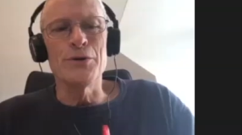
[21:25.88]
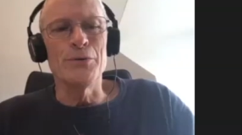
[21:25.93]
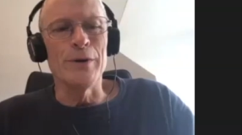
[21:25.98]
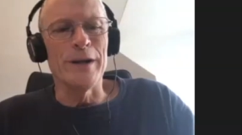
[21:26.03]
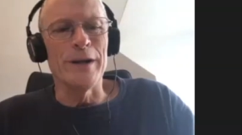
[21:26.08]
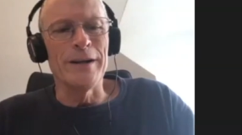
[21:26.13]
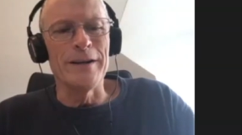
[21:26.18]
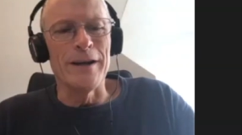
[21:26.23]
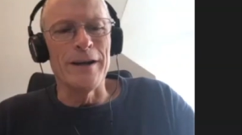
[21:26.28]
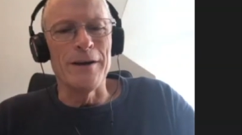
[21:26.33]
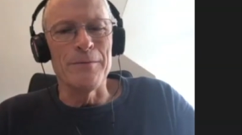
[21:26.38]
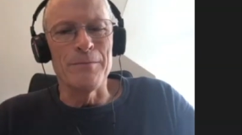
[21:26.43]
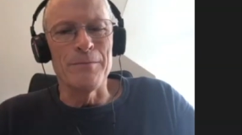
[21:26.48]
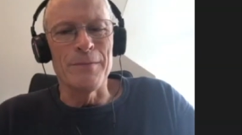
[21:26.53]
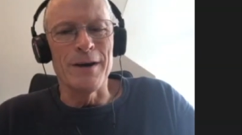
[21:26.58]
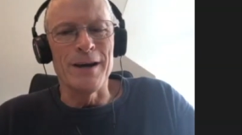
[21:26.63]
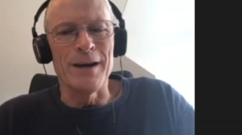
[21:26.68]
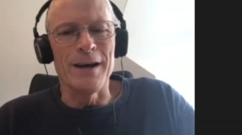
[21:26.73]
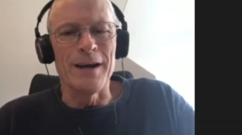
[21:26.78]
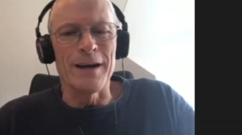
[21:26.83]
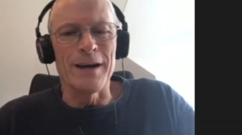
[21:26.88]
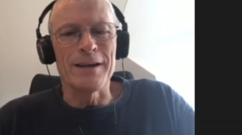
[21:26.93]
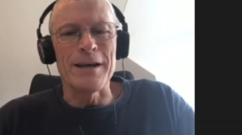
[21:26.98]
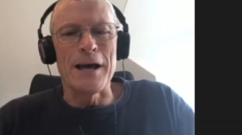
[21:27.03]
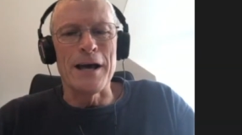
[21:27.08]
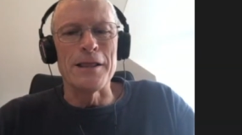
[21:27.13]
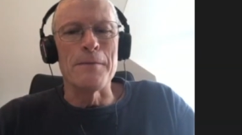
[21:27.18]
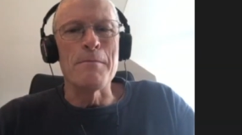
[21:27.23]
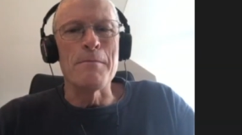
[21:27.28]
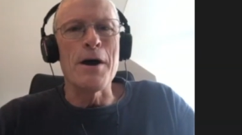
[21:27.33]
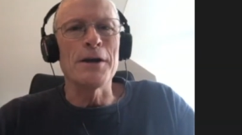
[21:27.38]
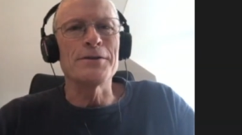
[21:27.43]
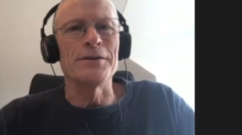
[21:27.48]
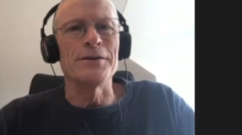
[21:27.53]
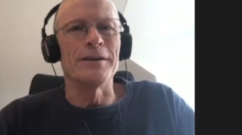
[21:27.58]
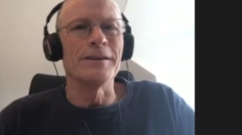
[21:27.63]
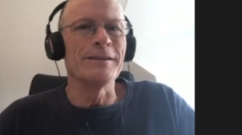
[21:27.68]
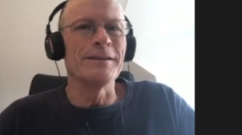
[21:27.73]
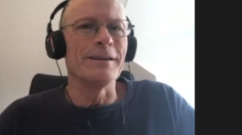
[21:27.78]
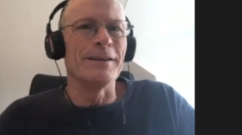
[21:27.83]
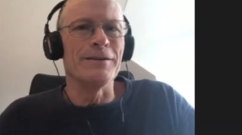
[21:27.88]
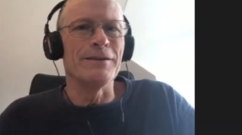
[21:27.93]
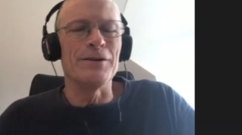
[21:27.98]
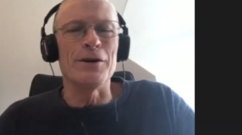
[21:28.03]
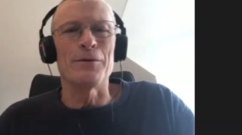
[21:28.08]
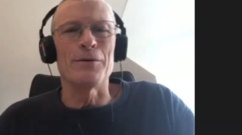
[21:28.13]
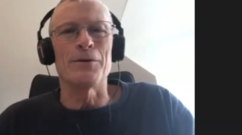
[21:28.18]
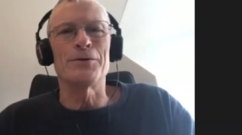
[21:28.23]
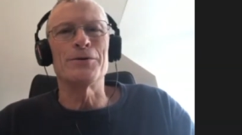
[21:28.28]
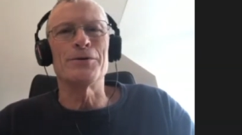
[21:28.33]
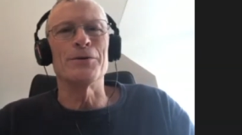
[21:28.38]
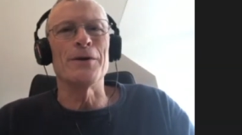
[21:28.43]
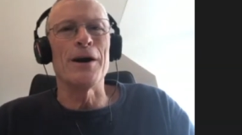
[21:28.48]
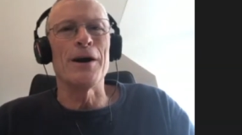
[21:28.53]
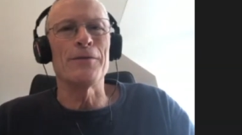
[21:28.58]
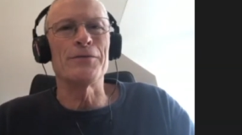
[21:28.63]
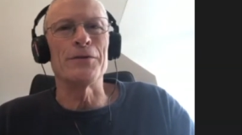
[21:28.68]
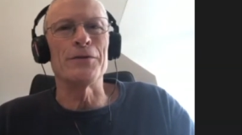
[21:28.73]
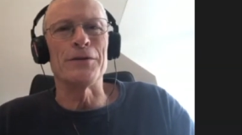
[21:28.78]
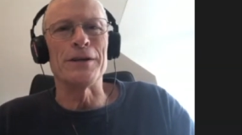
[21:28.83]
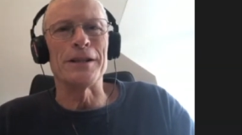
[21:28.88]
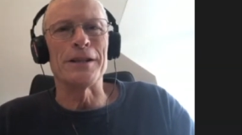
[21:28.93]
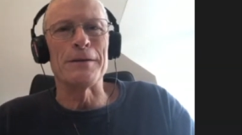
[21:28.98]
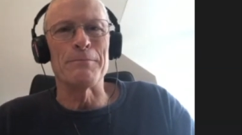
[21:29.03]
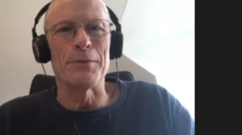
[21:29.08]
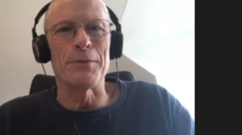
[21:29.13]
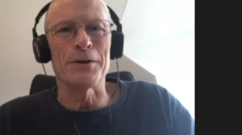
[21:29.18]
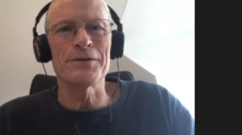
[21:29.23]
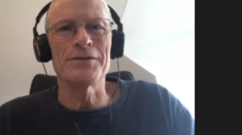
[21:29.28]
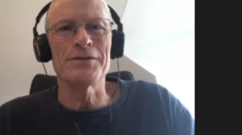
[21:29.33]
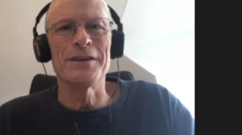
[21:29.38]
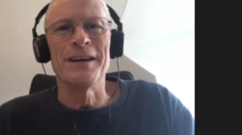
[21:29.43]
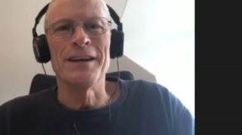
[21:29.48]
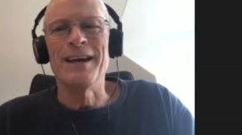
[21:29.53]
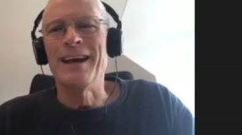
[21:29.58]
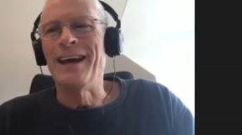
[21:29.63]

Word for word: in um, uh, Kalamata a year or two after the Olympics,